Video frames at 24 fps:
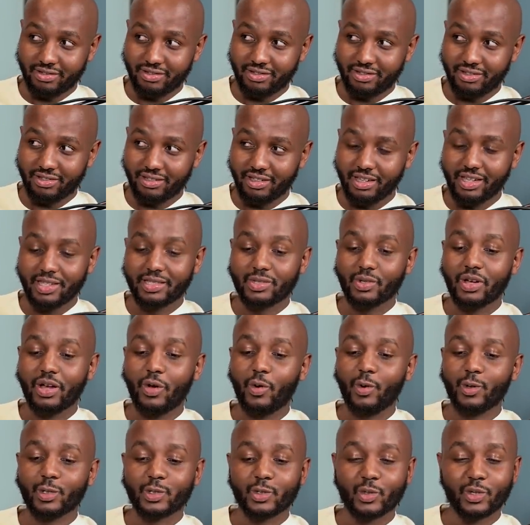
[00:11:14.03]
Mm. It's
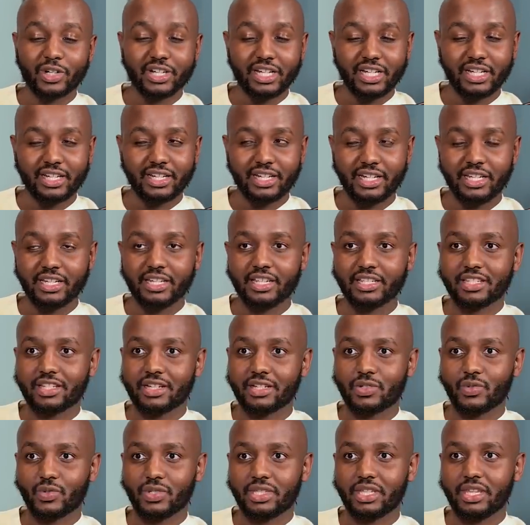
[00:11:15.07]
also really, really
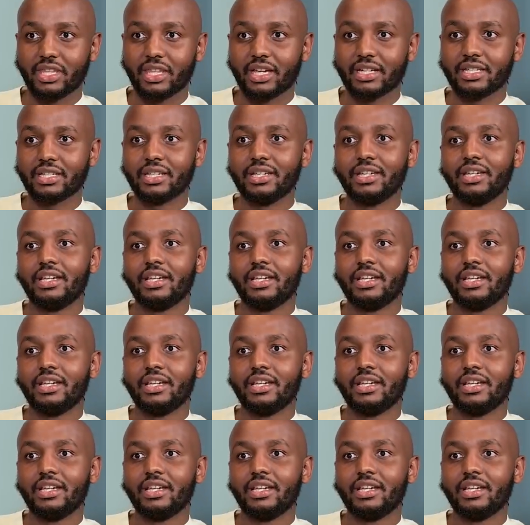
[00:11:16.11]
dangerous to say that